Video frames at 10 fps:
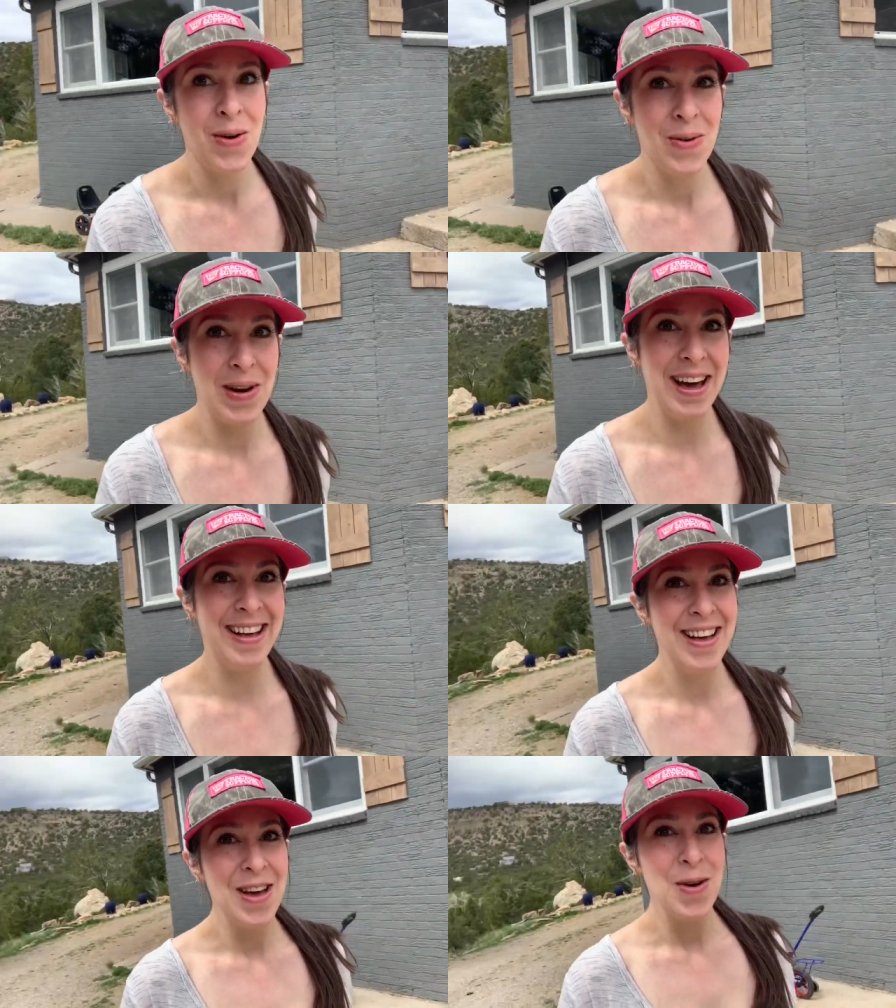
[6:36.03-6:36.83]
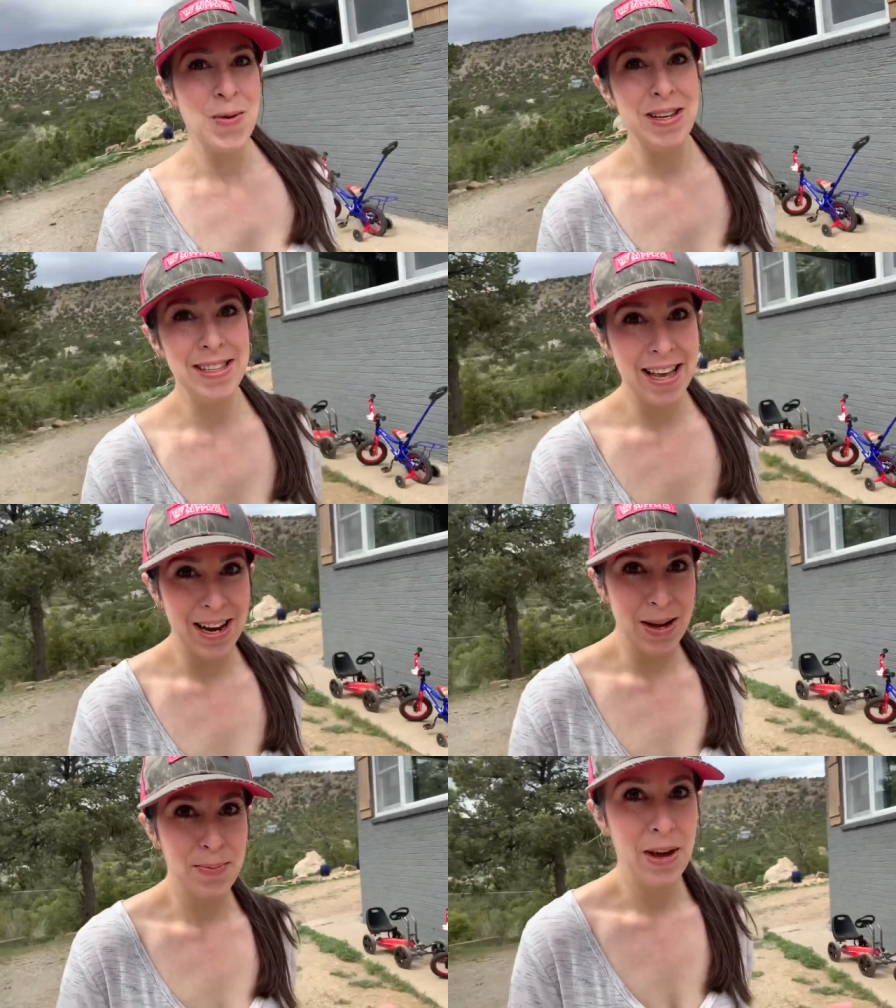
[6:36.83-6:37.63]
Well, we set
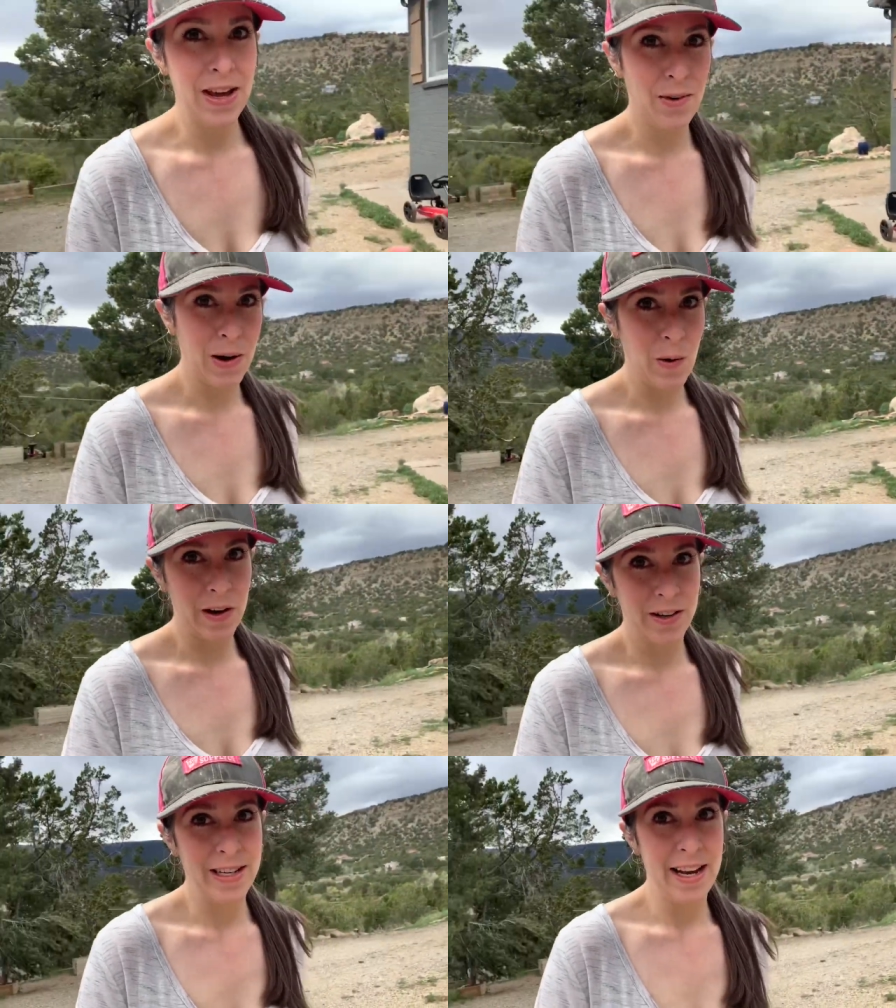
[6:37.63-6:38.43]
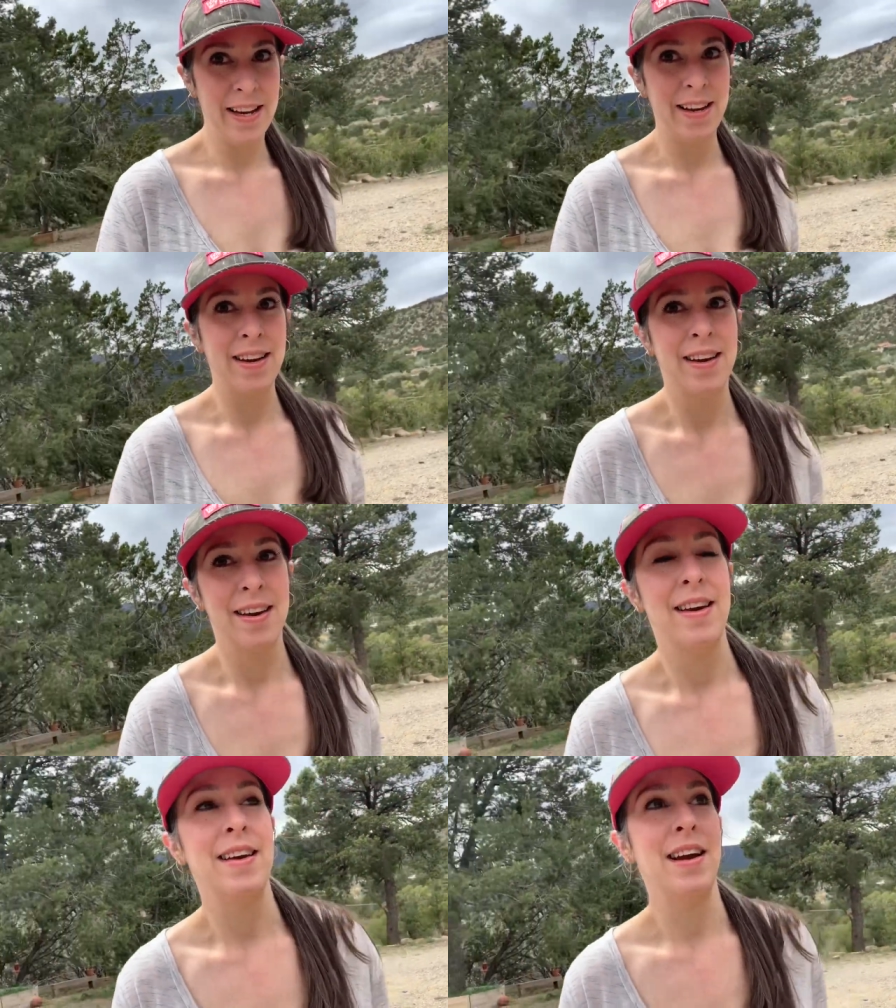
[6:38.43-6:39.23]
up a gray water tank,
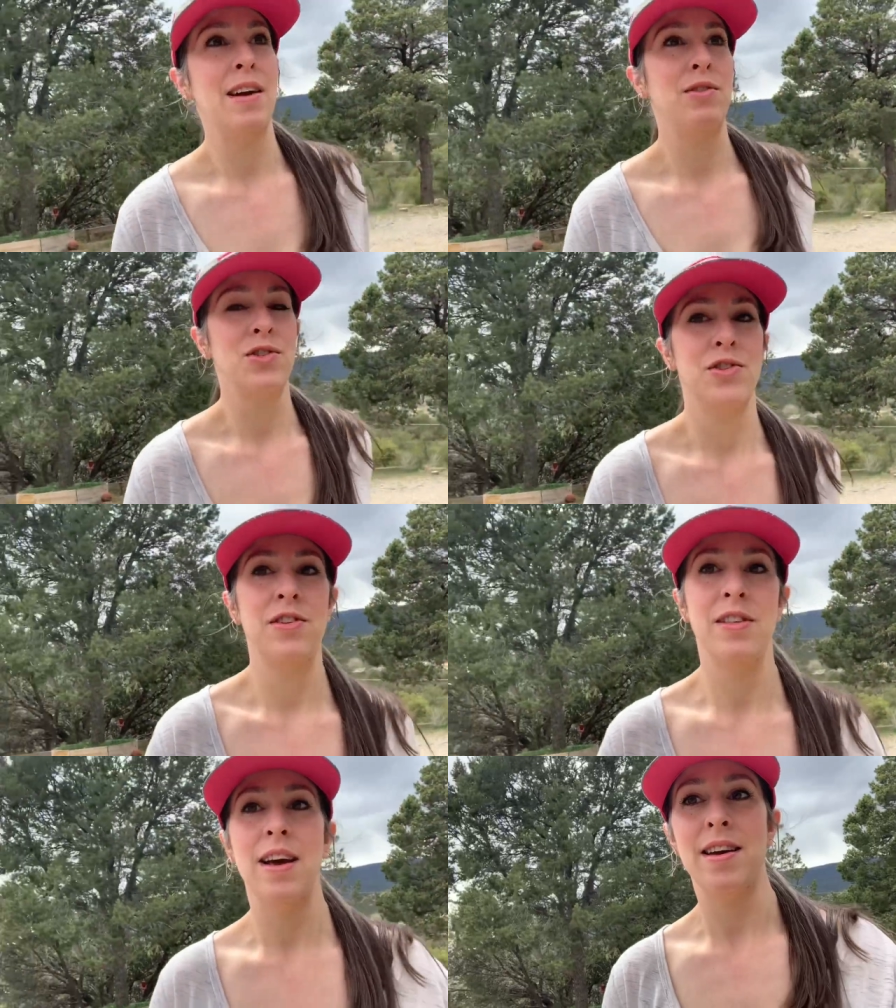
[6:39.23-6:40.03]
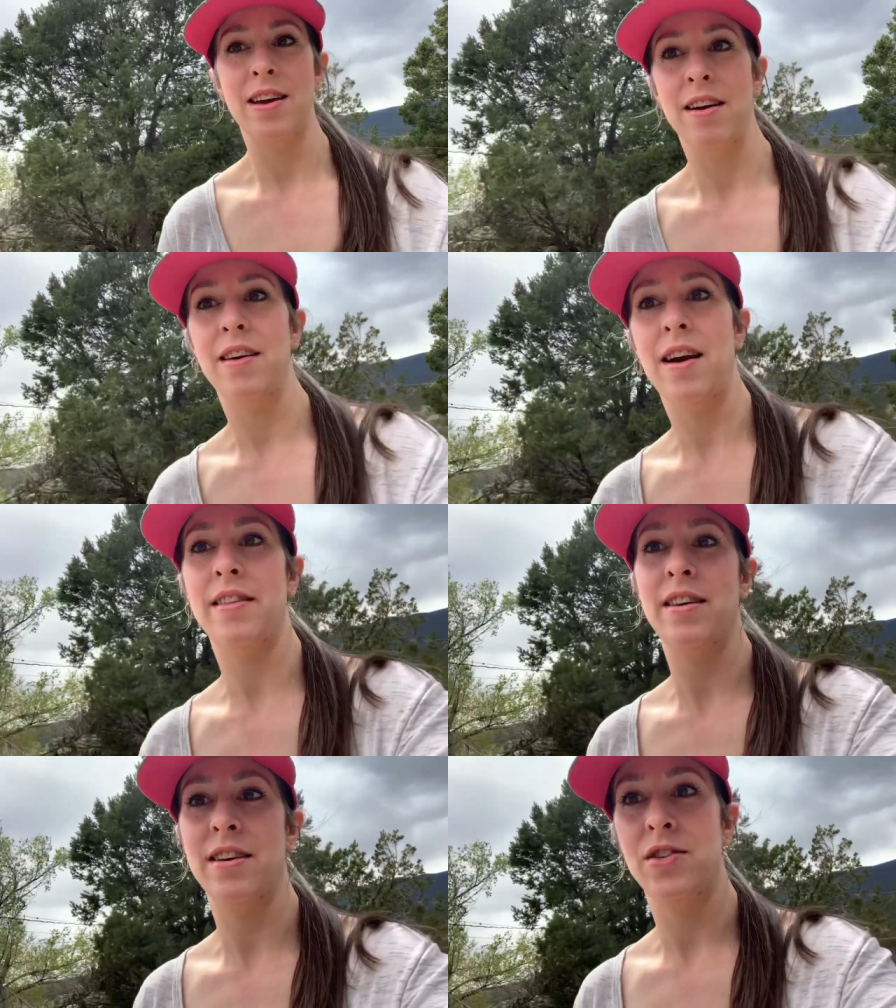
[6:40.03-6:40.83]
and I will show you that here. I
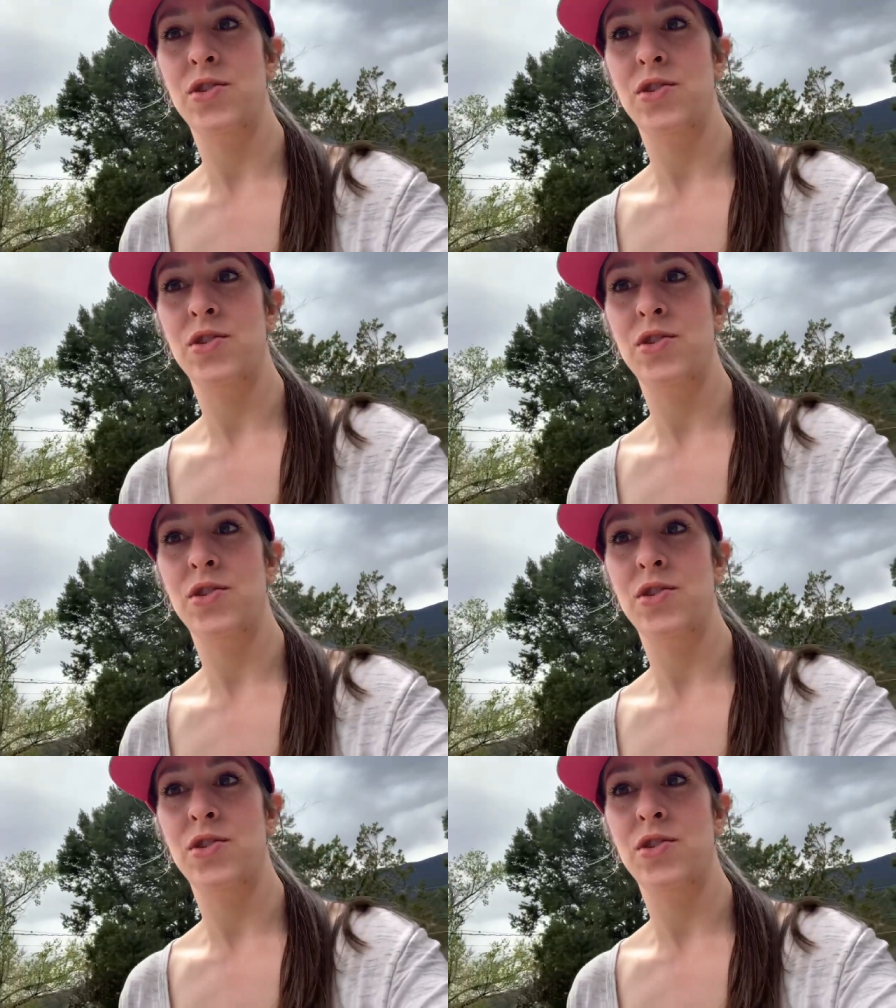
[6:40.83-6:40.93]
think it's